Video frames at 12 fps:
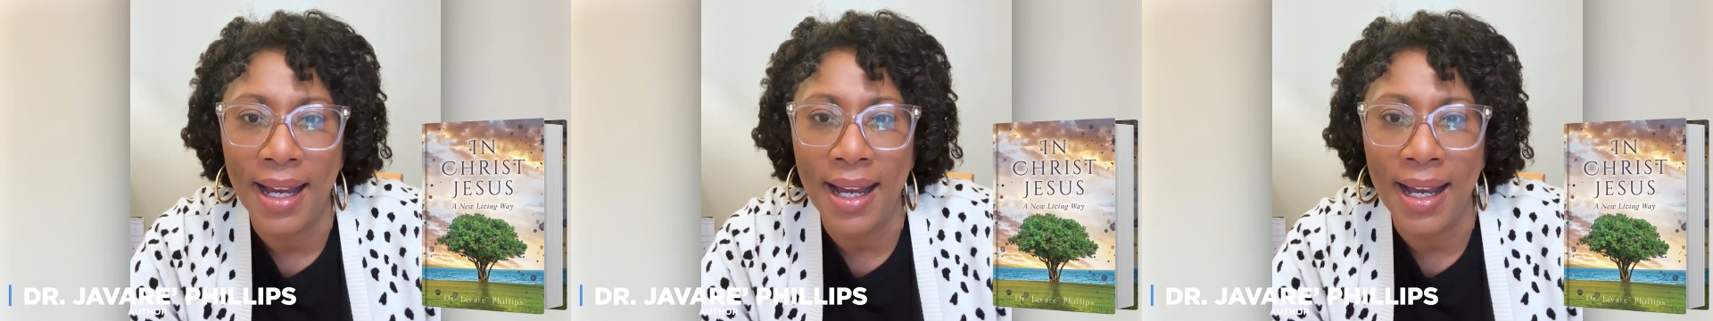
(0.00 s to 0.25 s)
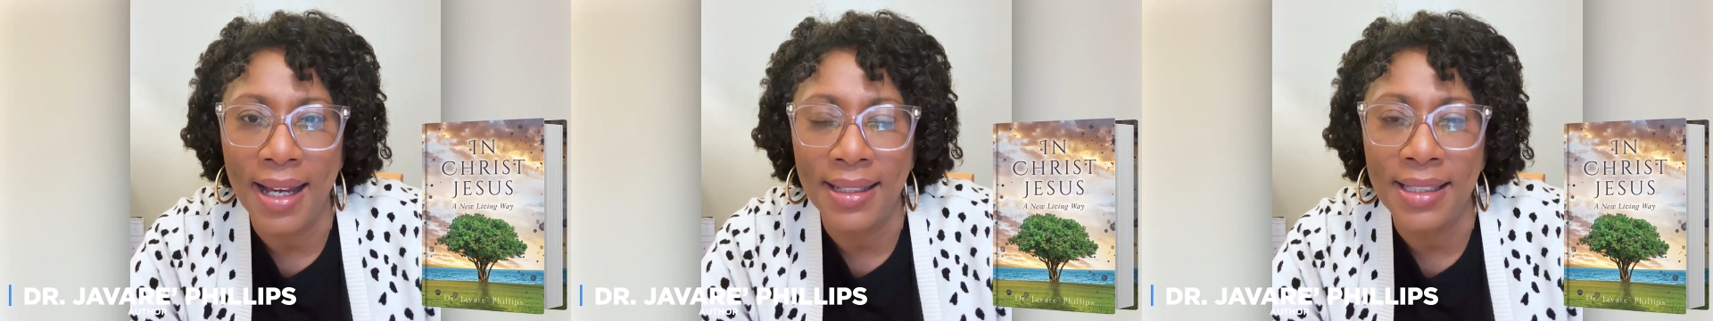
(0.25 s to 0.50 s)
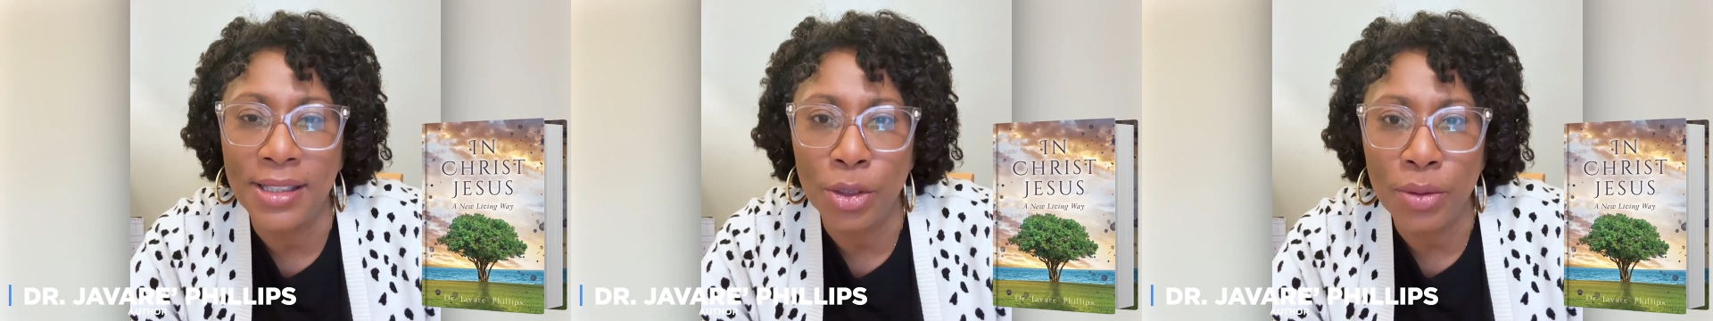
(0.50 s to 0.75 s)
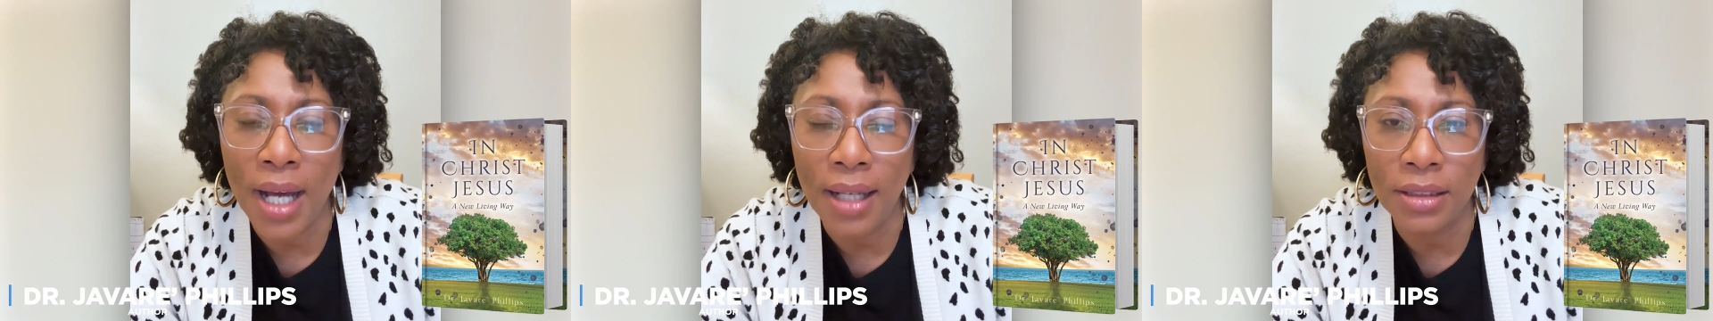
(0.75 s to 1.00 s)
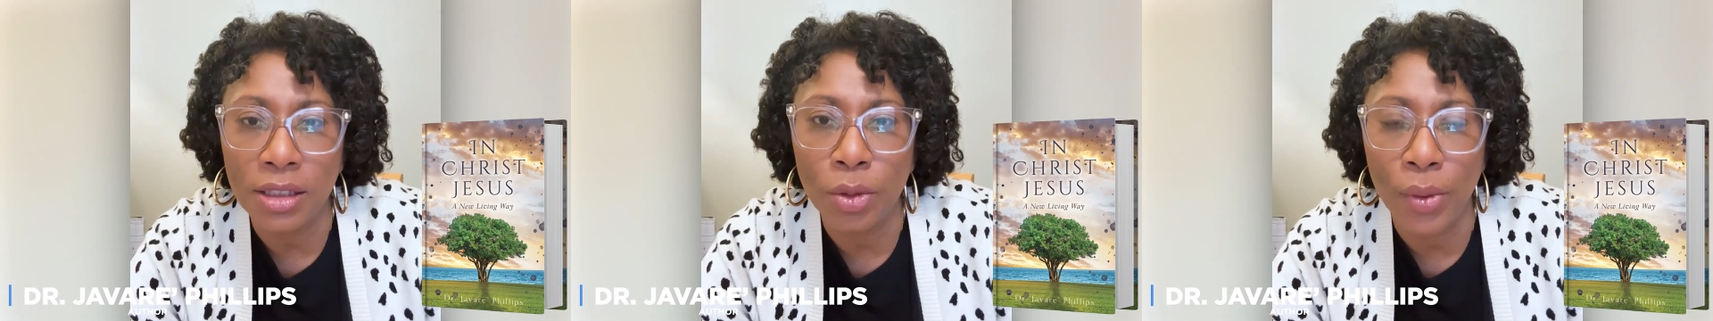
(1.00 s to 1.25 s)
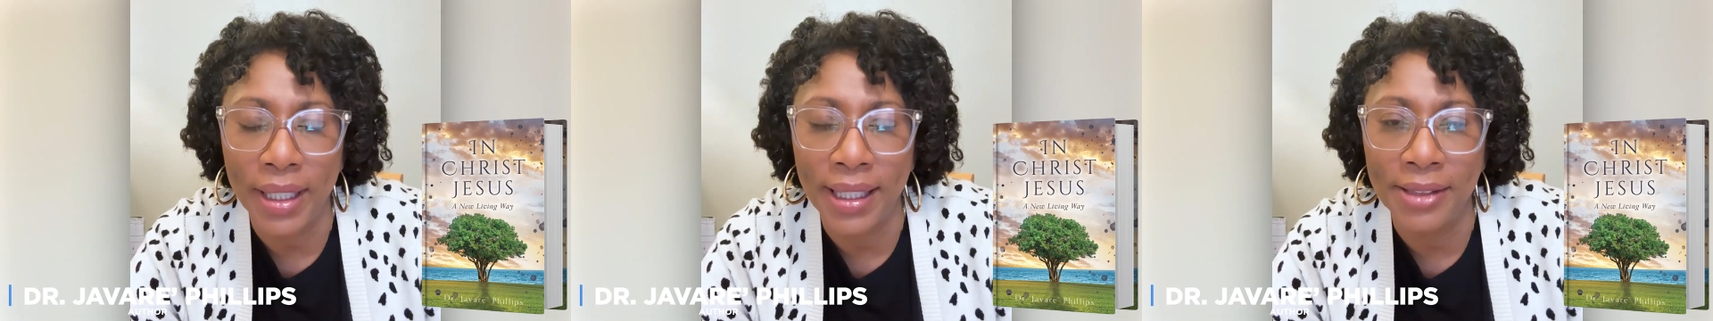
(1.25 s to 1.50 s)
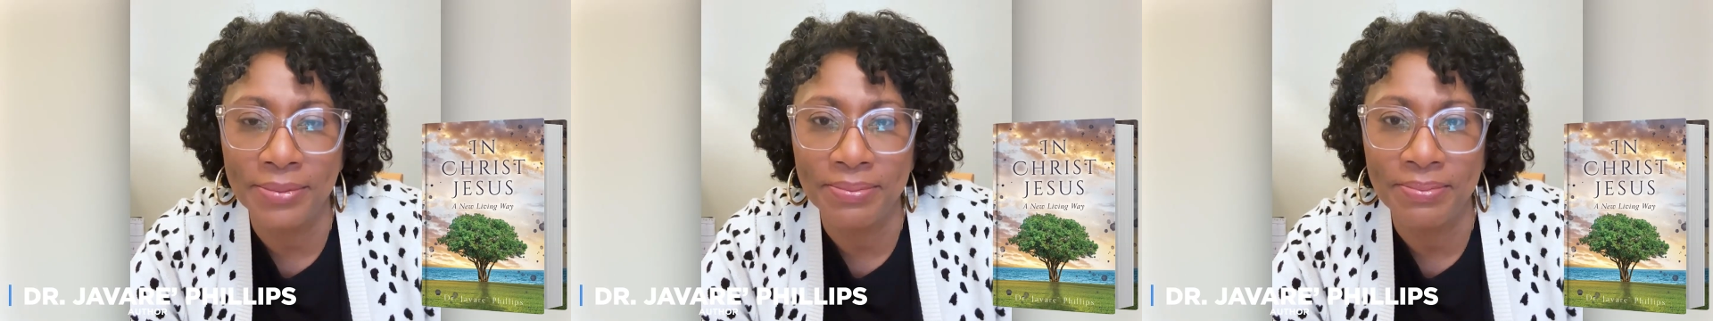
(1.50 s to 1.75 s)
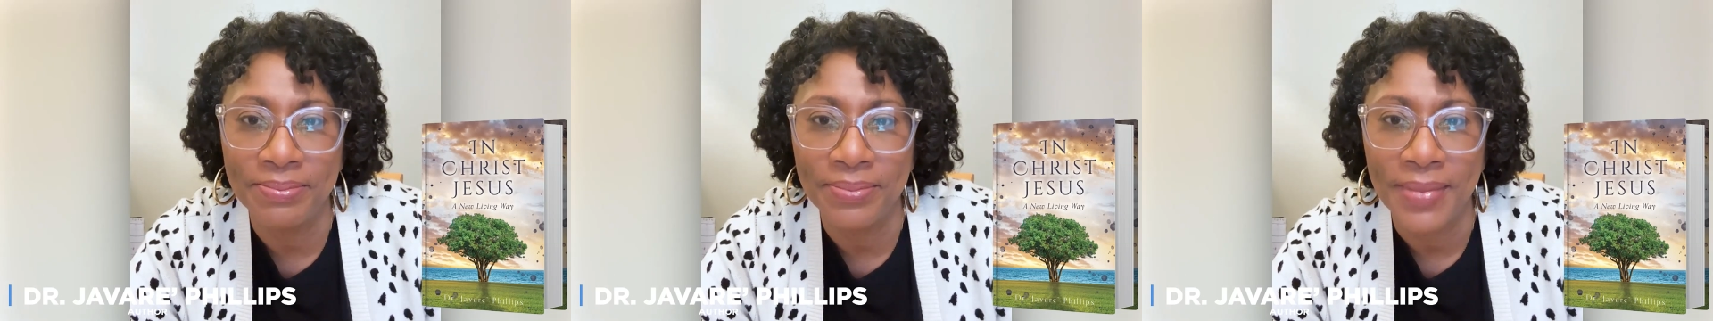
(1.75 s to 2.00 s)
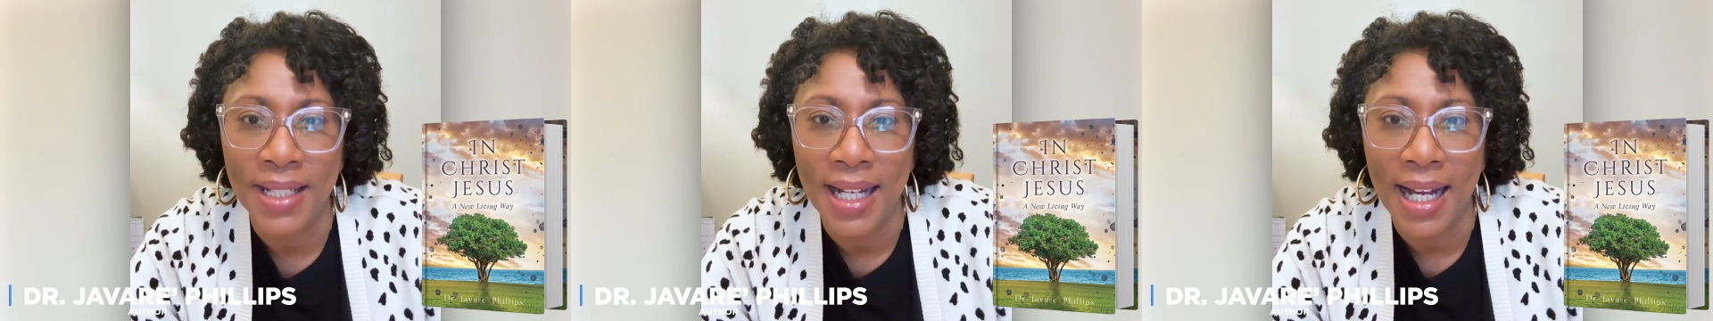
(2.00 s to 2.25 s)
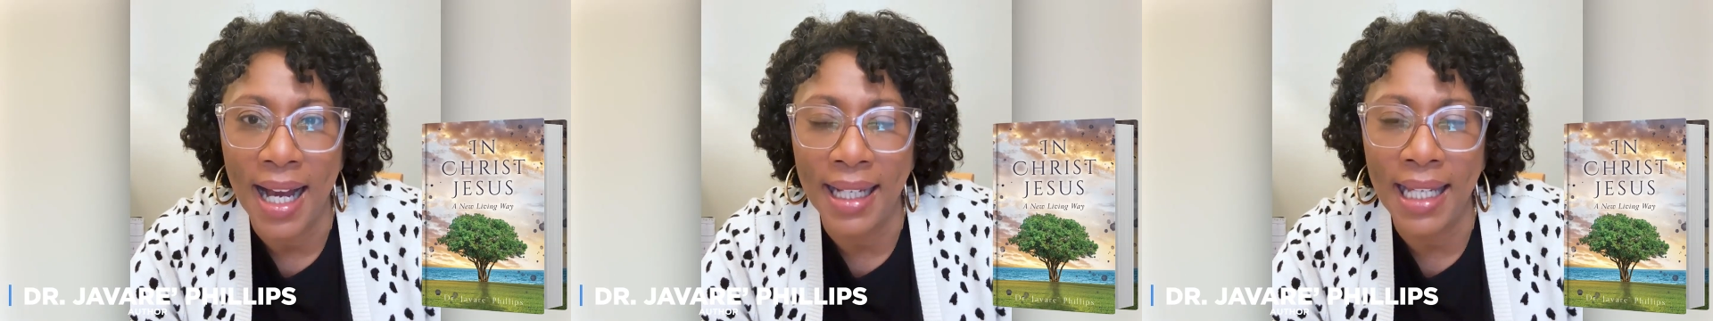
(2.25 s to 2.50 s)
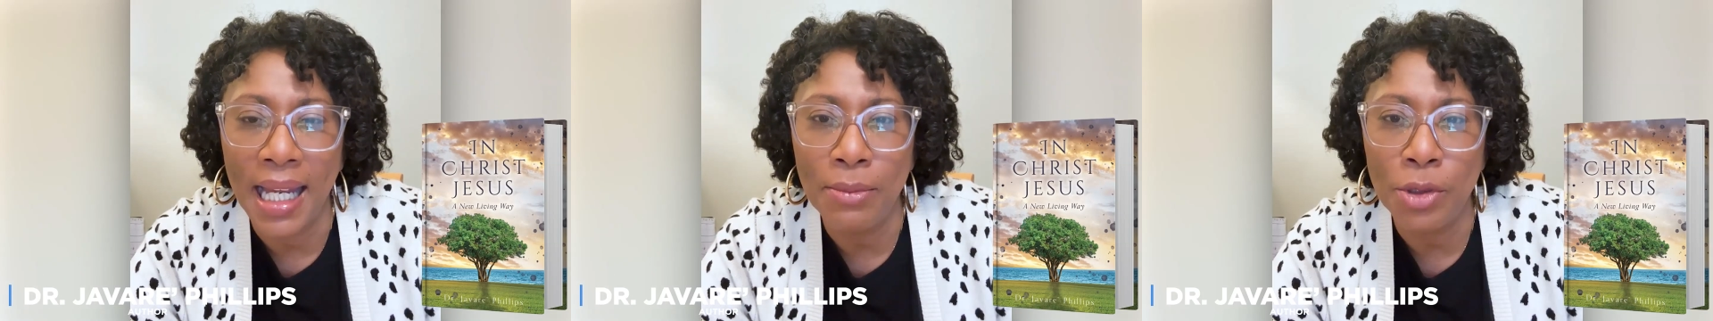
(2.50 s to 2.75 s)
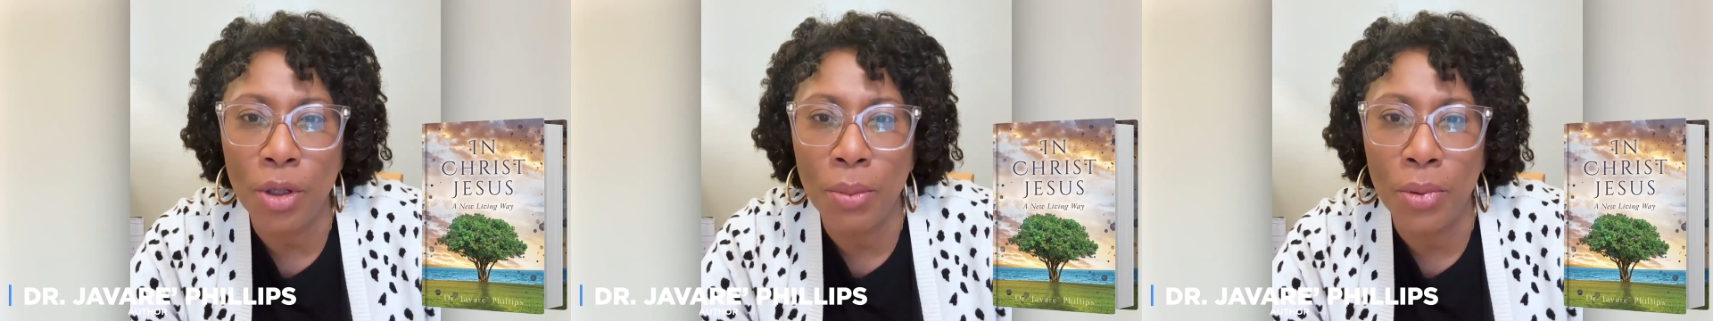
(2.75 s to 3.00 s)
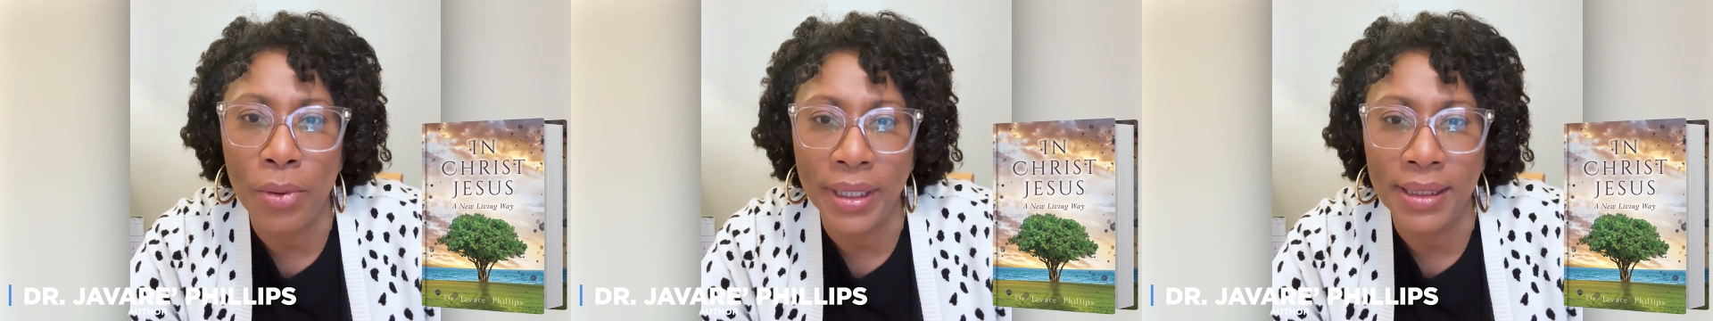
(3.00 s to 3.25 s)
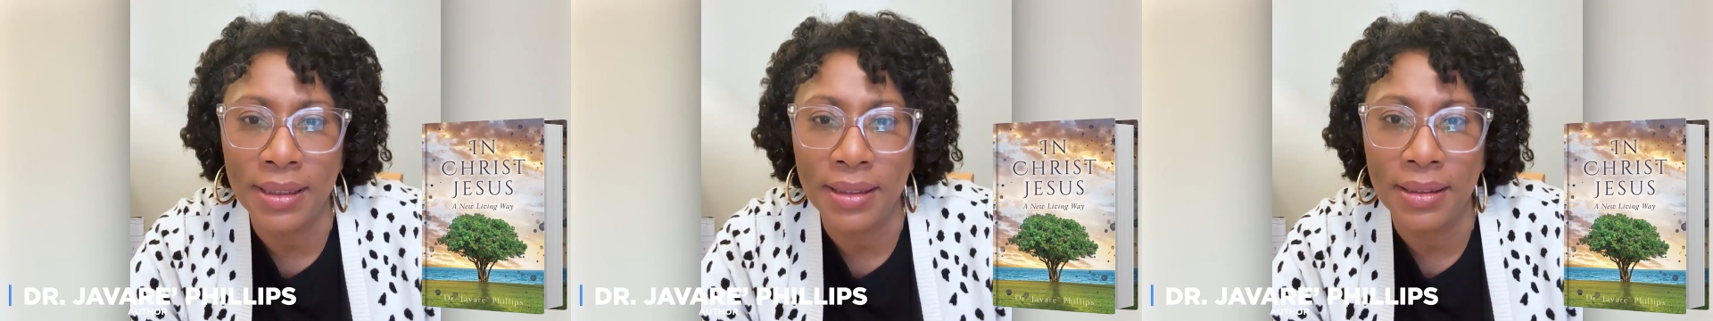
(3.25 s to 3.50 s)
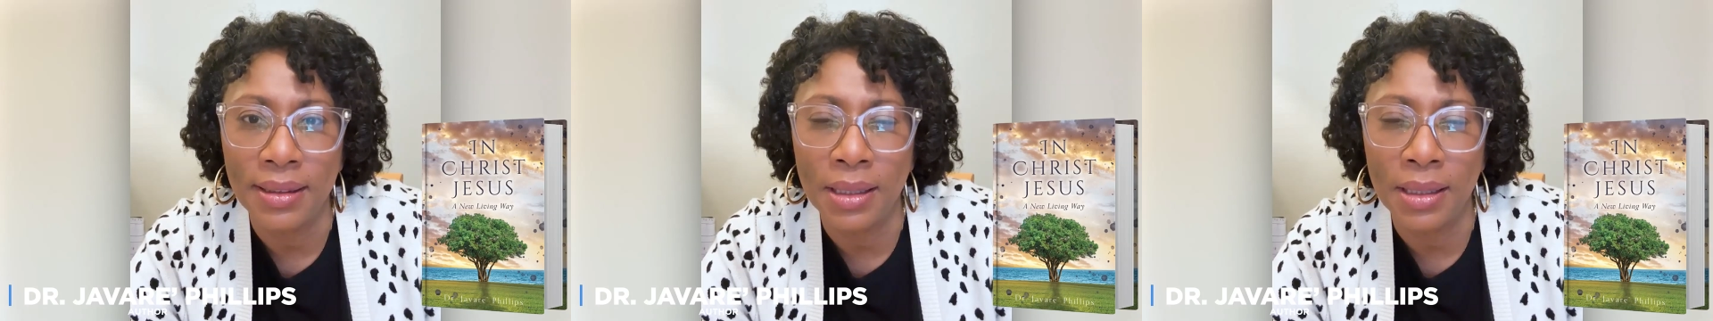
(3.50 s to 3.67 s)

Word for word: And in 2020, I came to a point